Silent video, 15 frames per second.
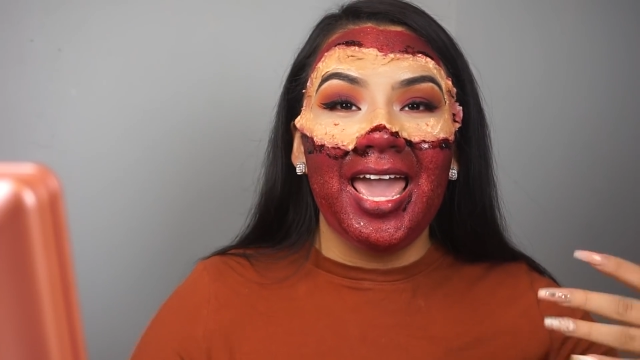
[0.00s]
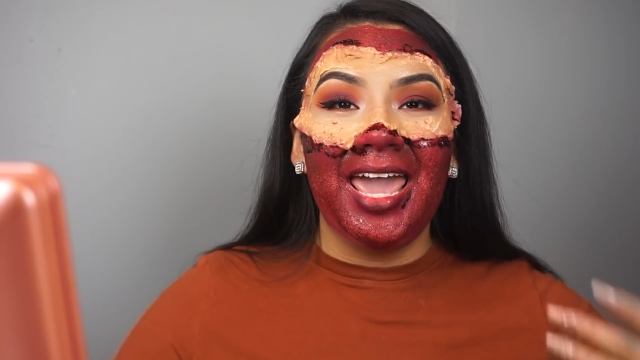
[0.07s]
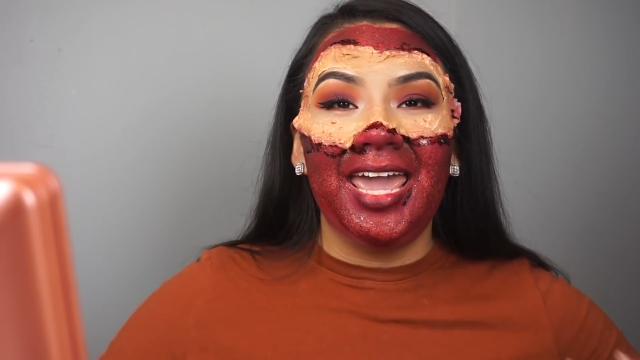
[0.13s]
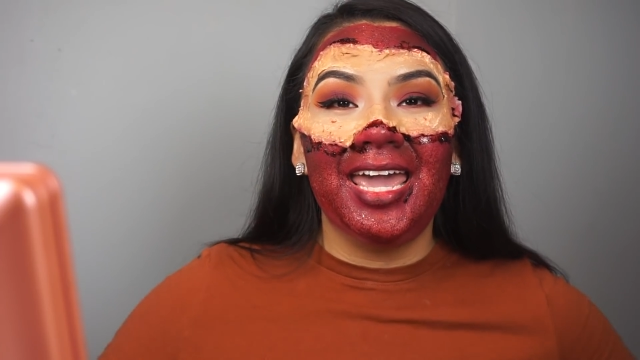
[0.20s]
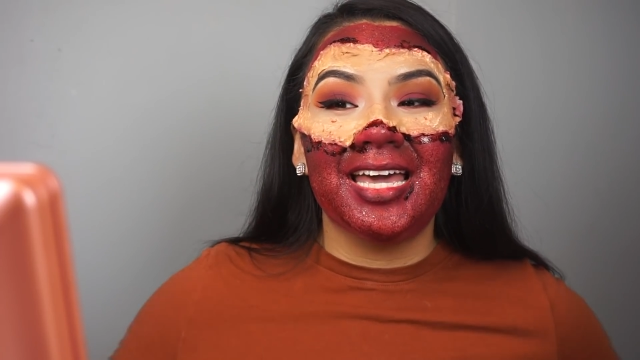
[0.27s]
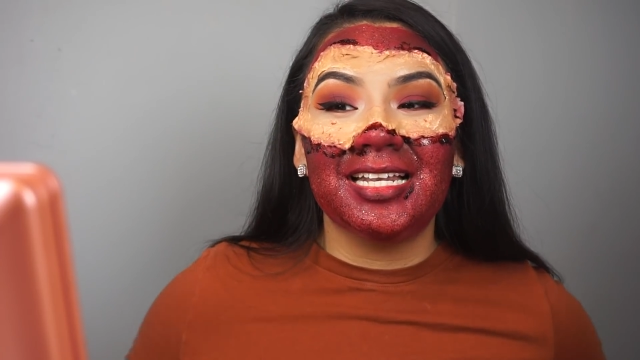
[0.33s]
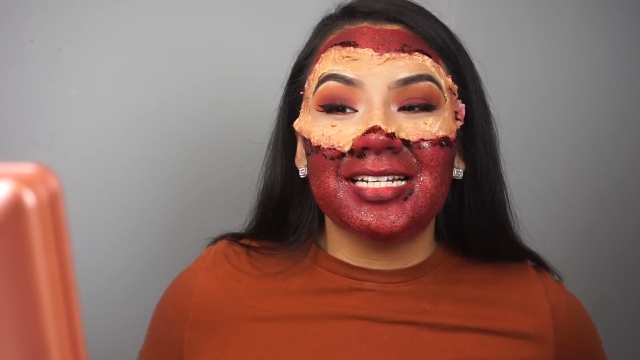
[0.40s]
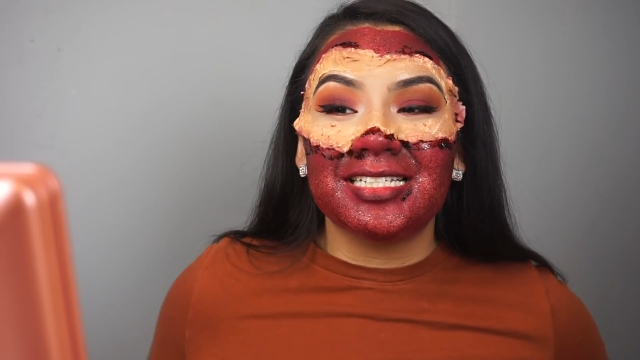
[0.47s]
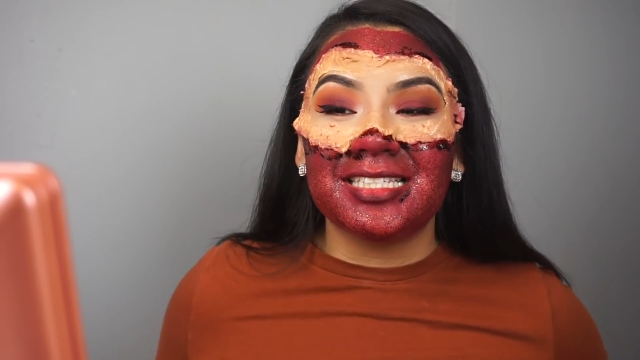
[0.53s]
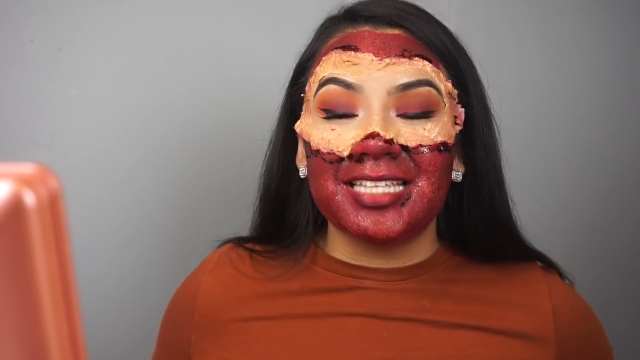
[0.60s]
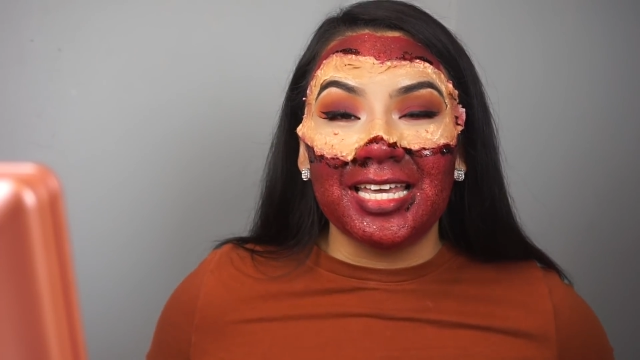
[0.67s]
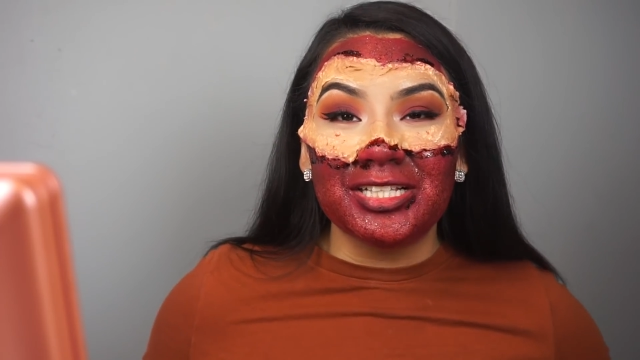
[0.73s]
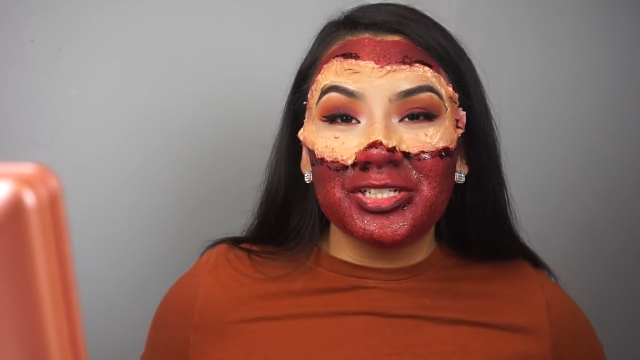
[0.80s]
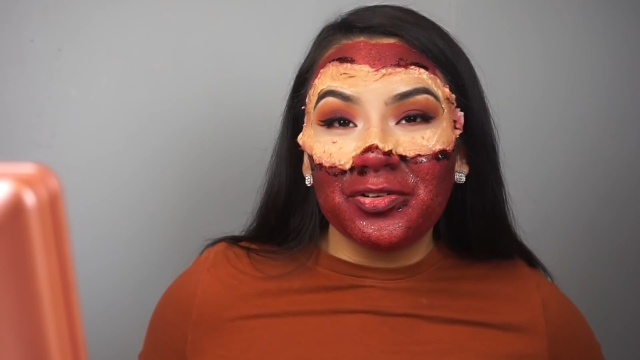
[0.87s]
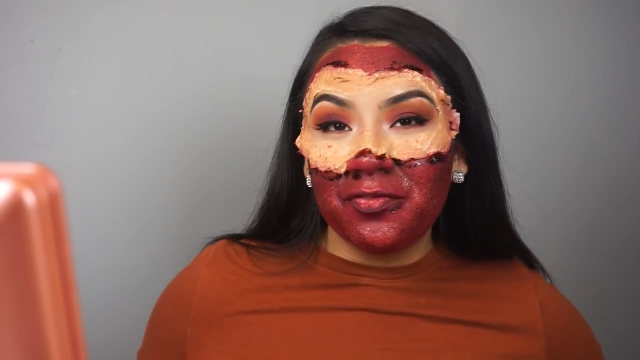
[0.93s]
and
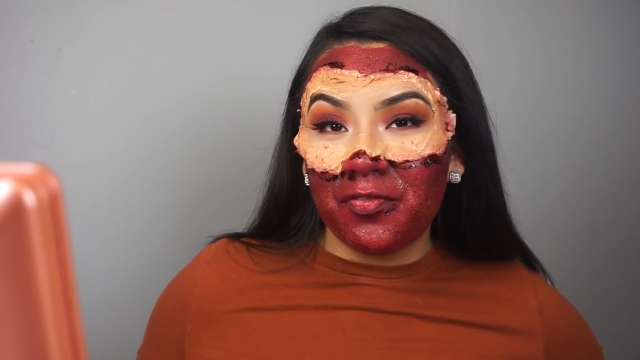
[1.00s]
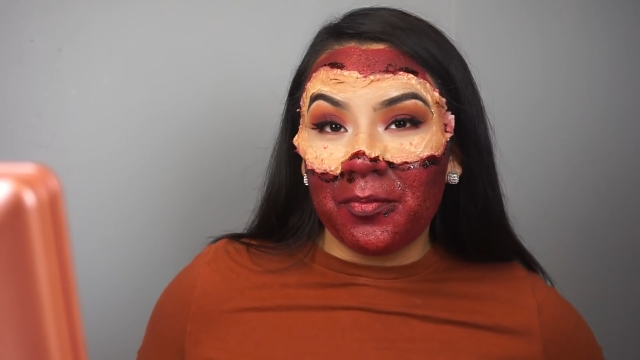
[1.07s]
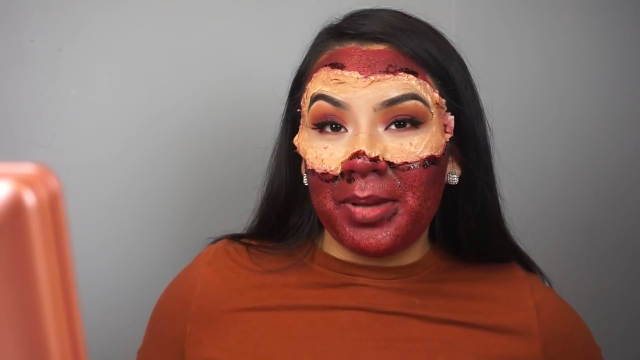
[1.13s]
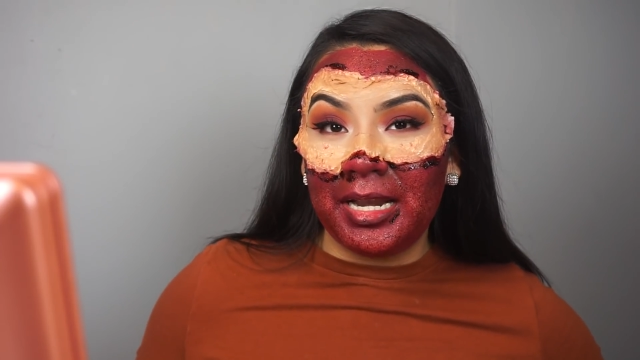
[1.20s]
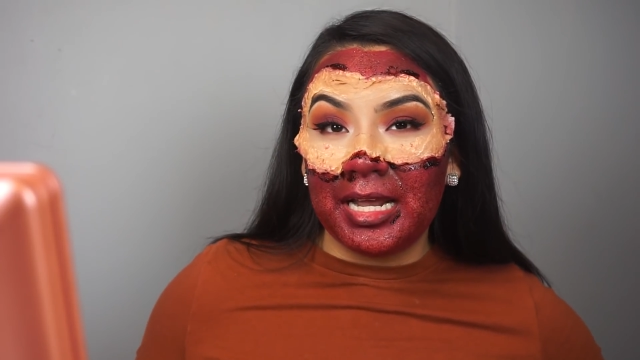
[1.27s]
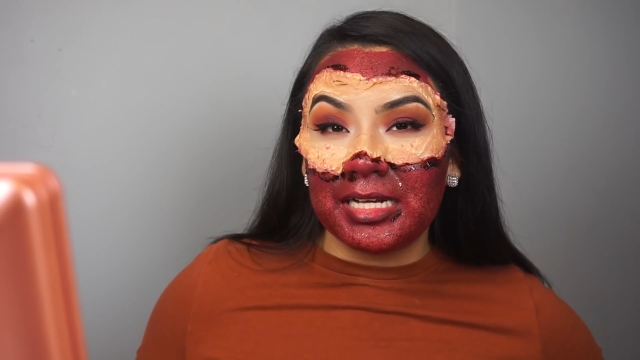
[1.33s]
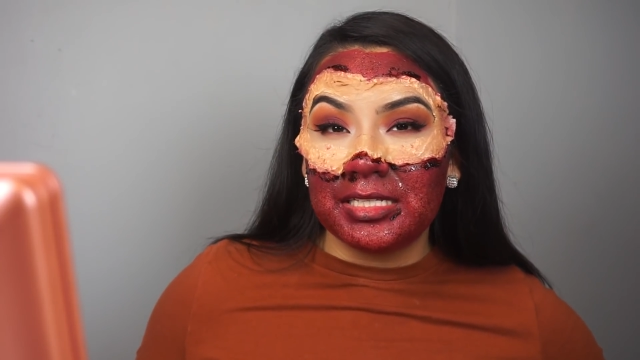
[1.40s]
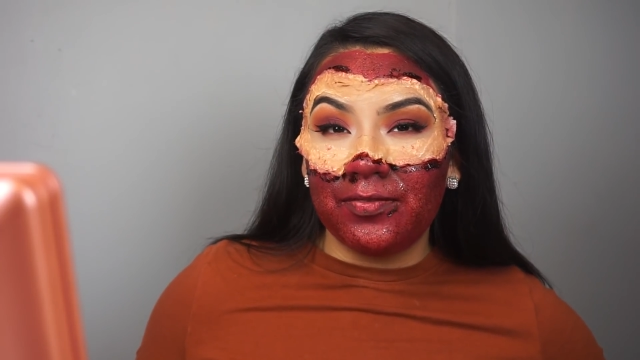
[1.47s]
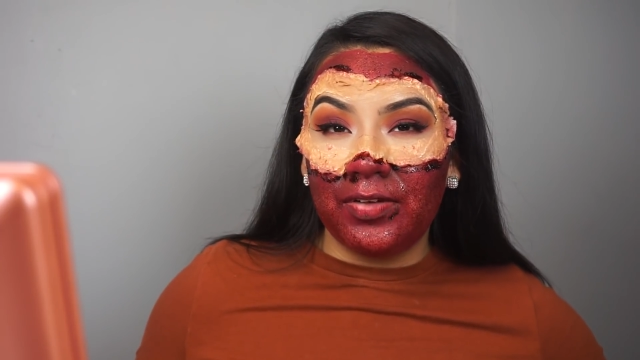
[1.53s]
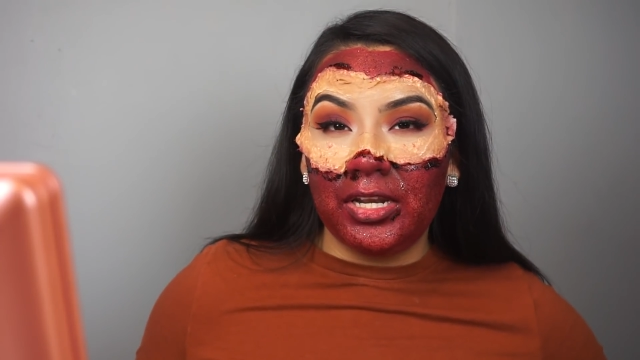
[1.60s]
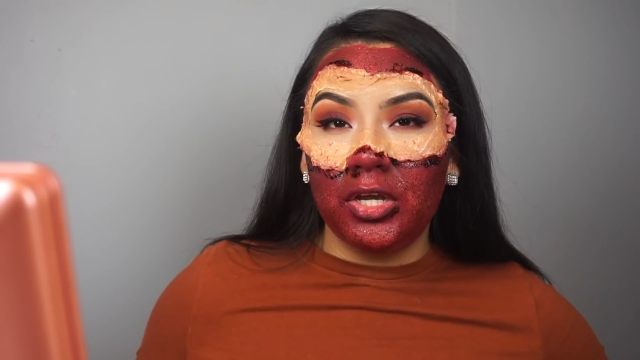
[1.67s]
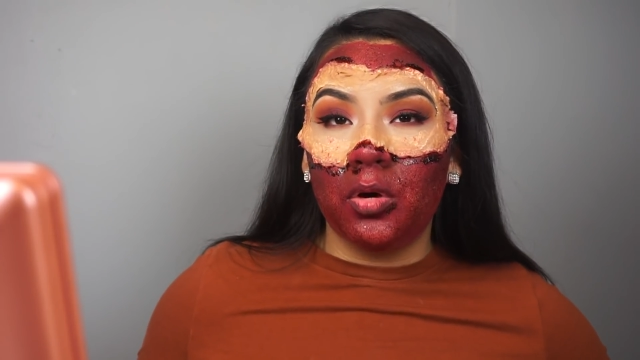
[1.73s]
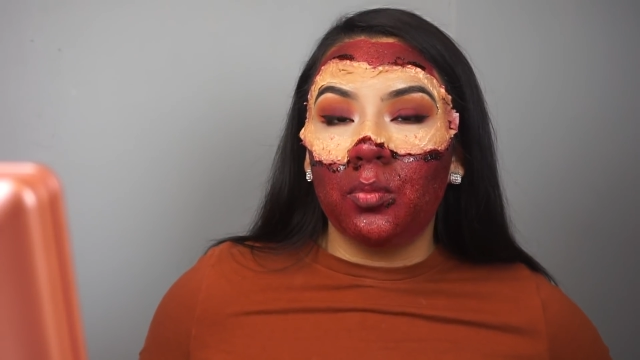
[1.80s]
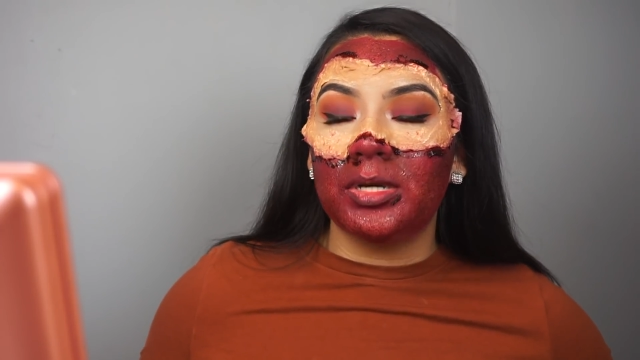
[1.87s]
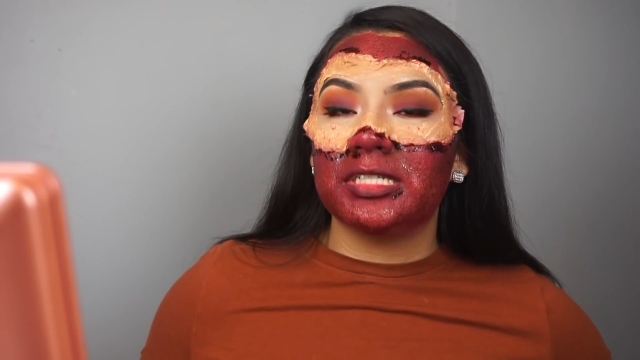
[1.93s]
stay tuned for my next video,